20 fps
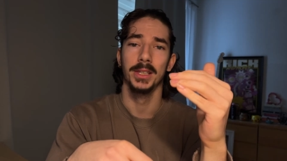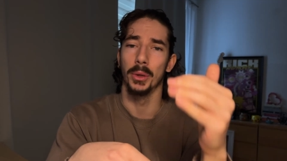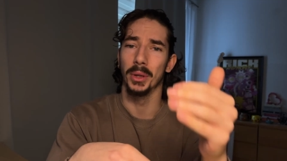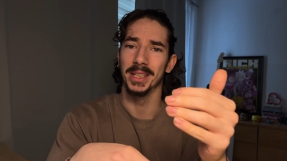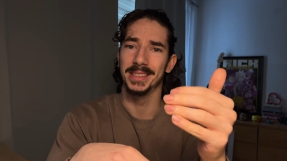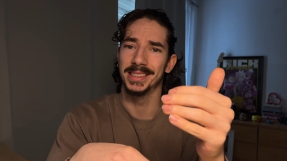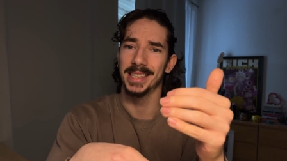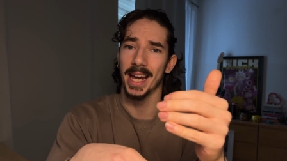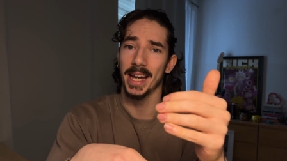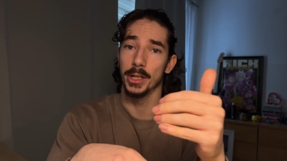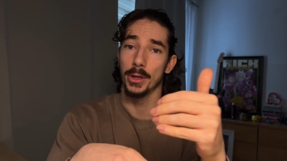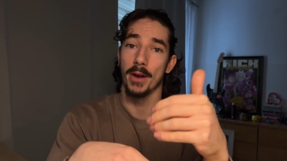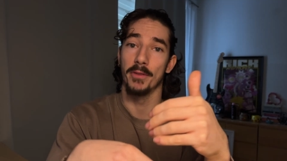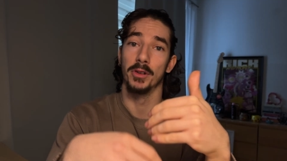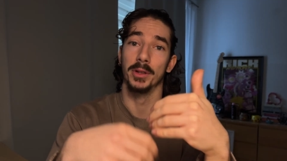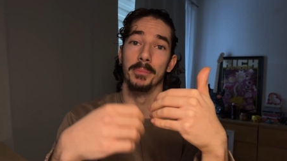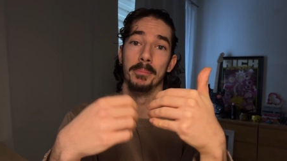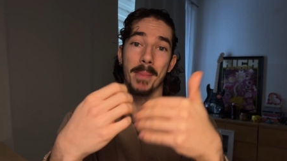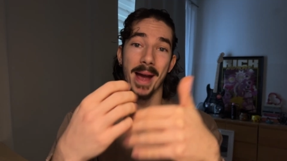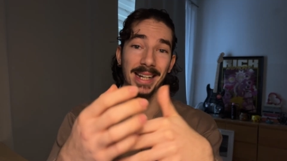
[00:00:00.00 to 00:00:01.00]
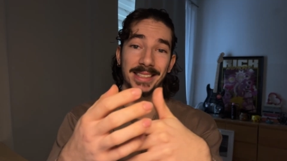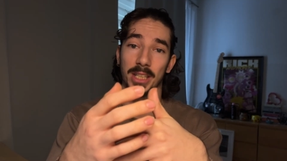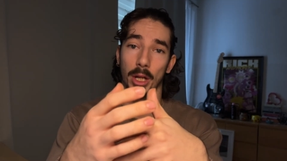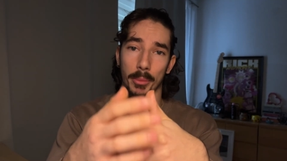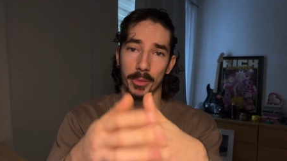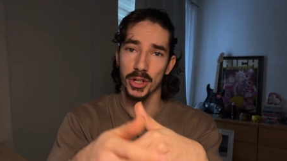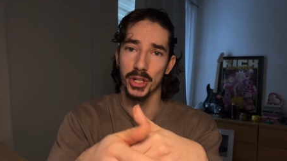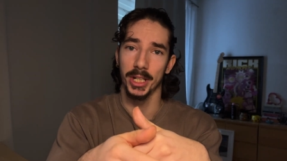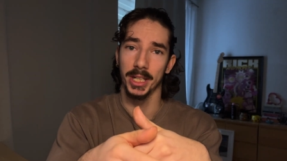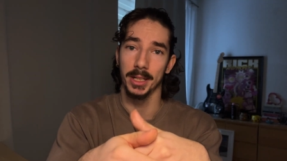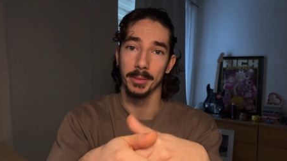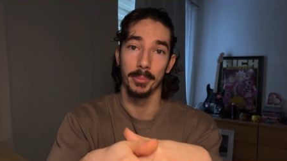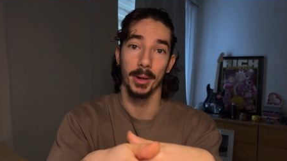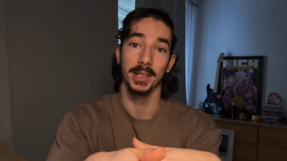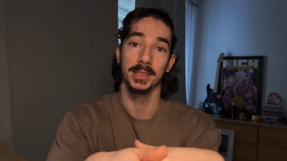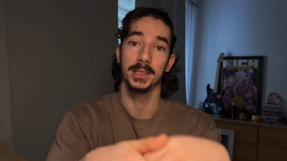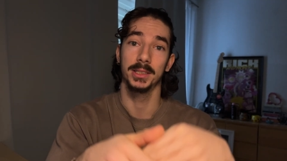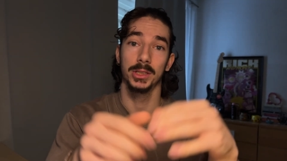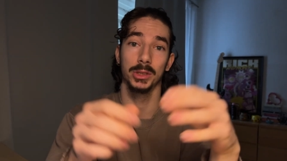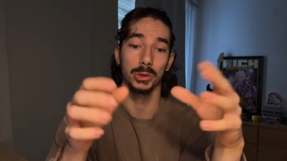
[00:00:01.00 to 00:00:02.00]
now let's say you have a maxed out machine,
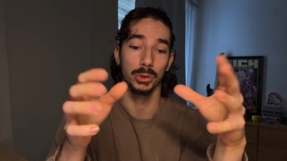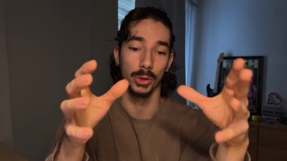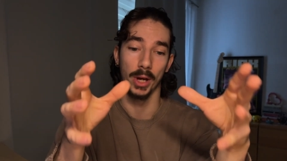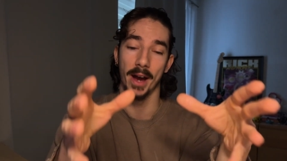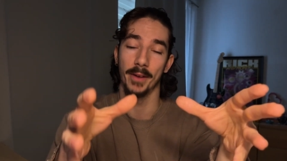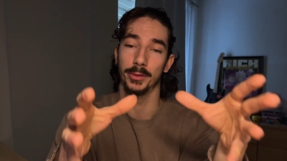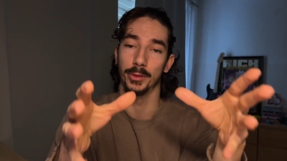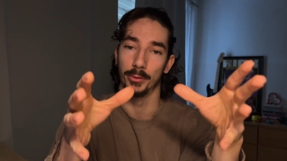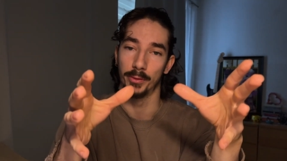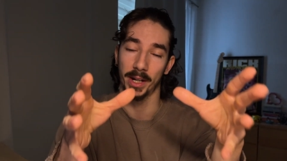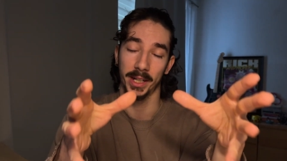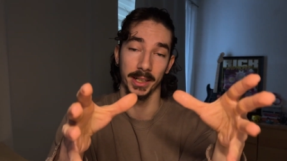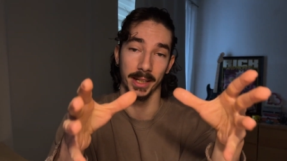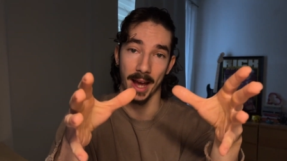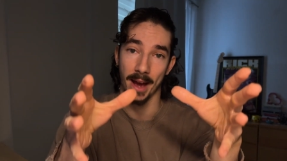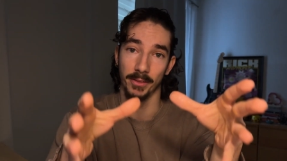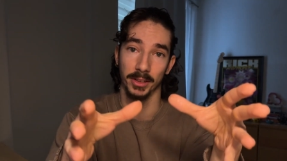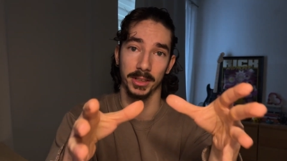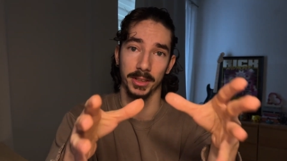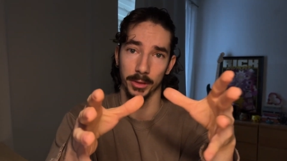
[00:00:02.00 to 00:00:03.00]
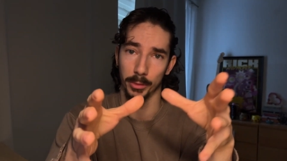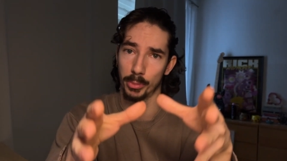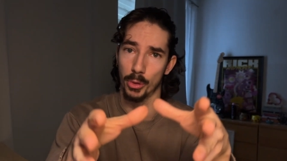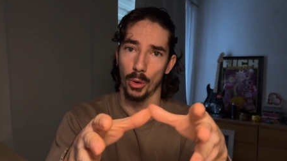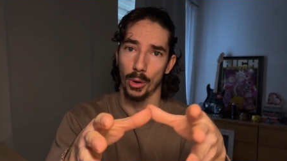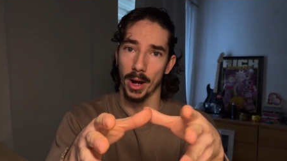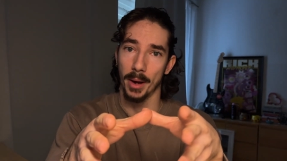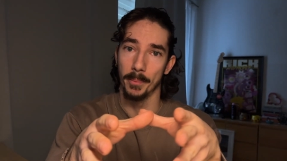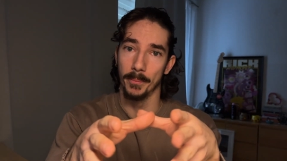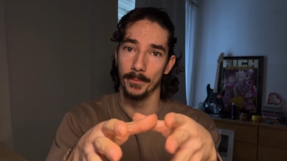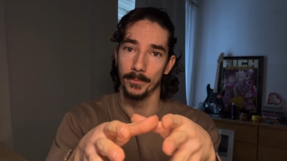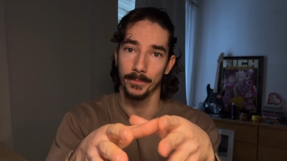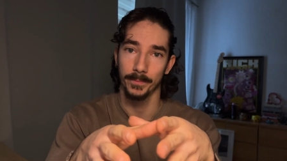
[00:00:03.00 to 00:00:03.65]
but you have to fucking have it in the program.